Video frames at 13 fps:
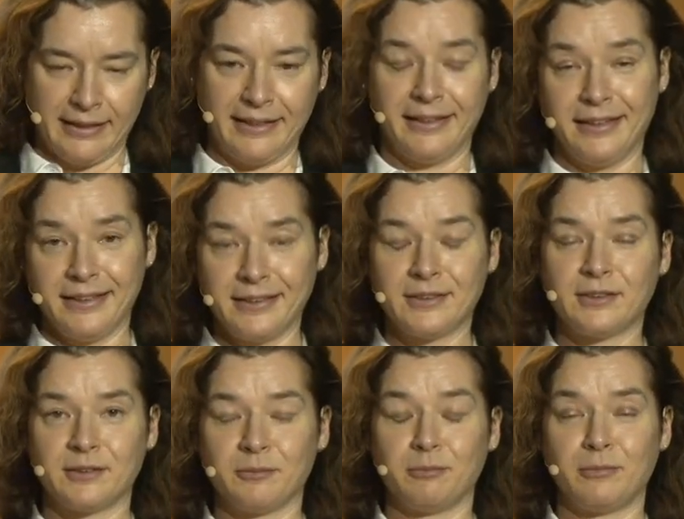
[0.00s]
It
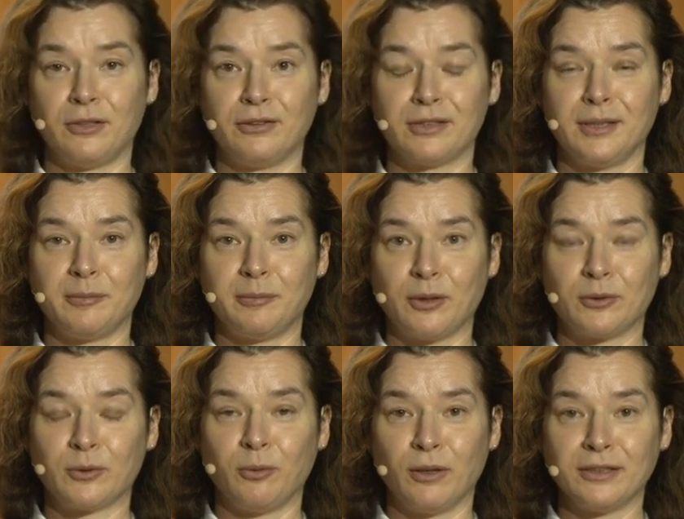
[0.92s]
is mostly
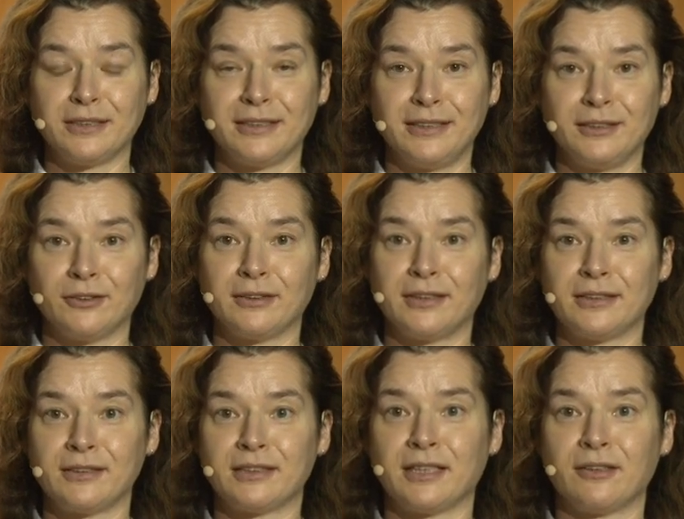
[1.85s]
about quality, not
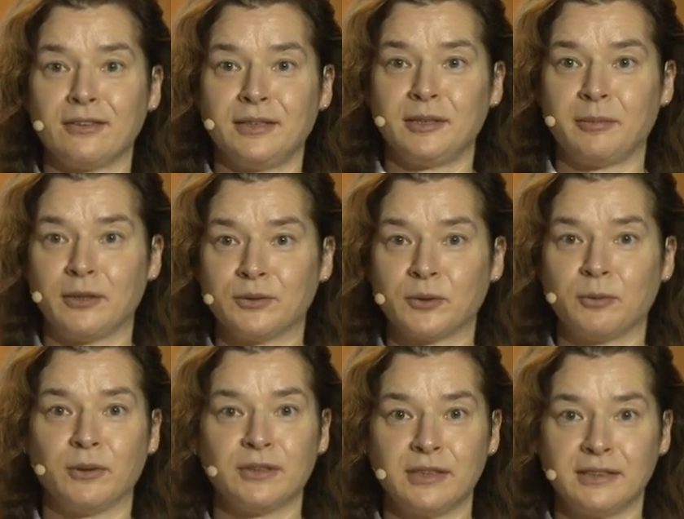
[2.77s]
necessarily about
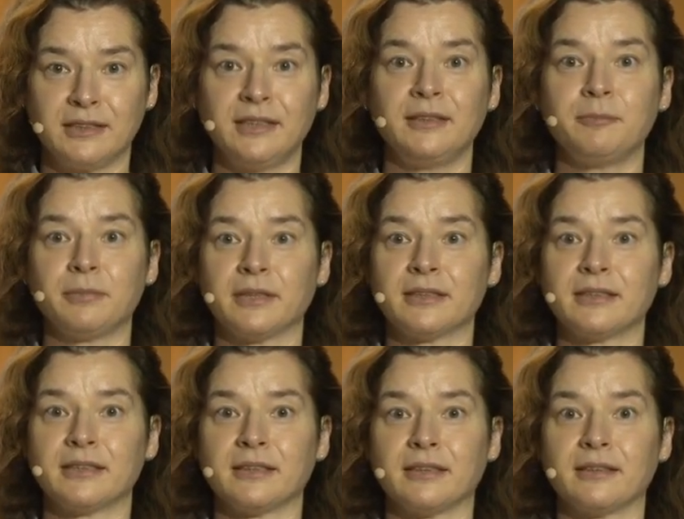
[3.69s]
quantity,
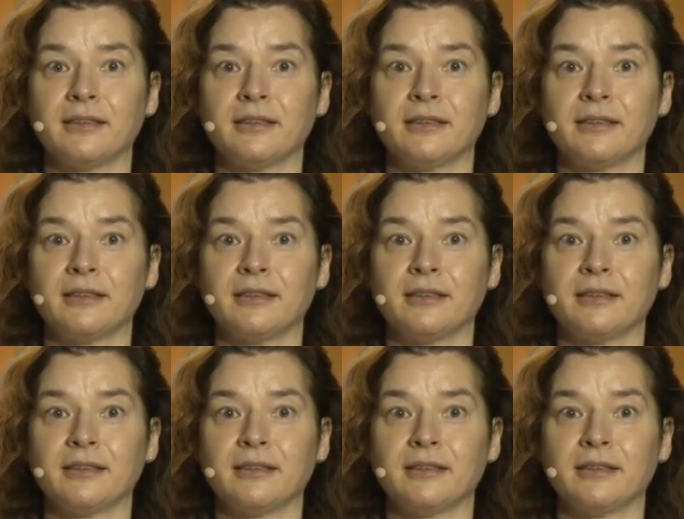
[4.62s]
but